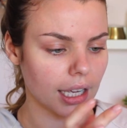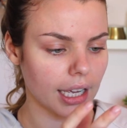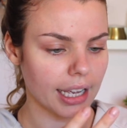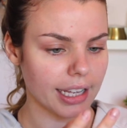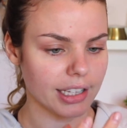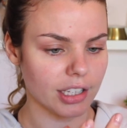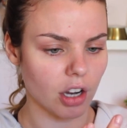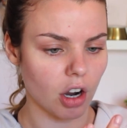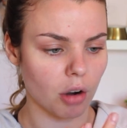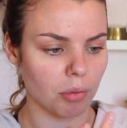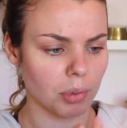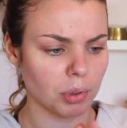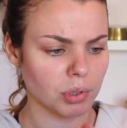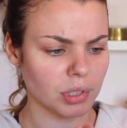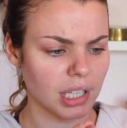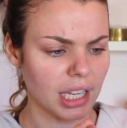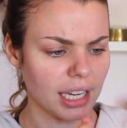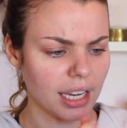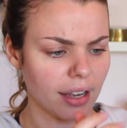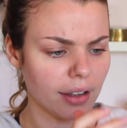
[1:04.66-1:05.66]
it's
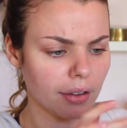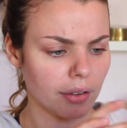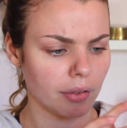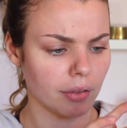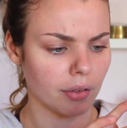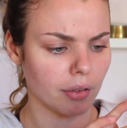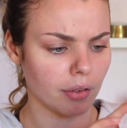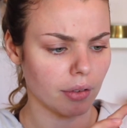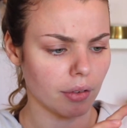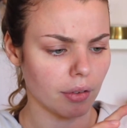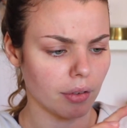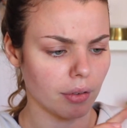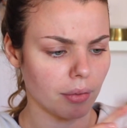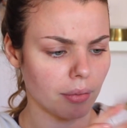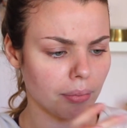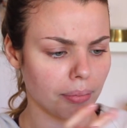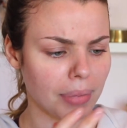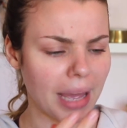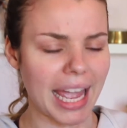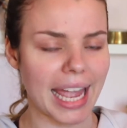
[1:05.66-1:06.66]
almost like a
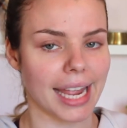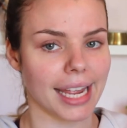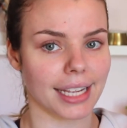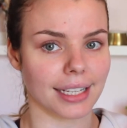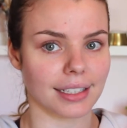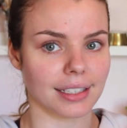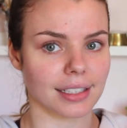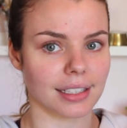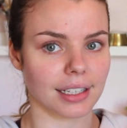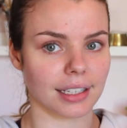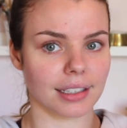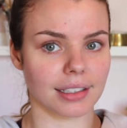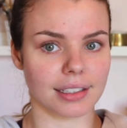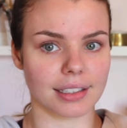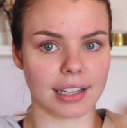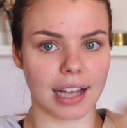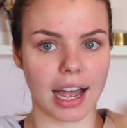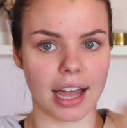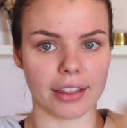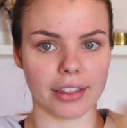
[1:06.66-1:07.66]
paste
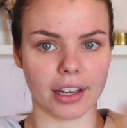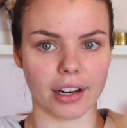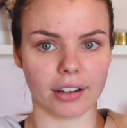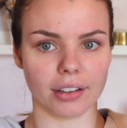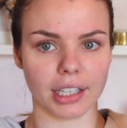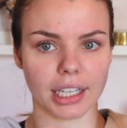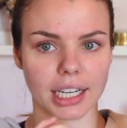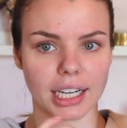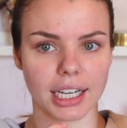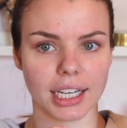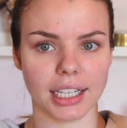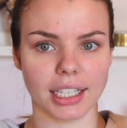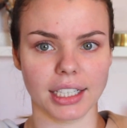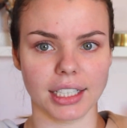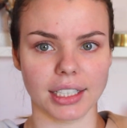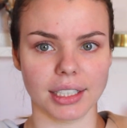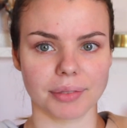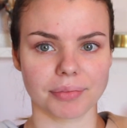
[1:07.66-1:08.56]
inside there, like a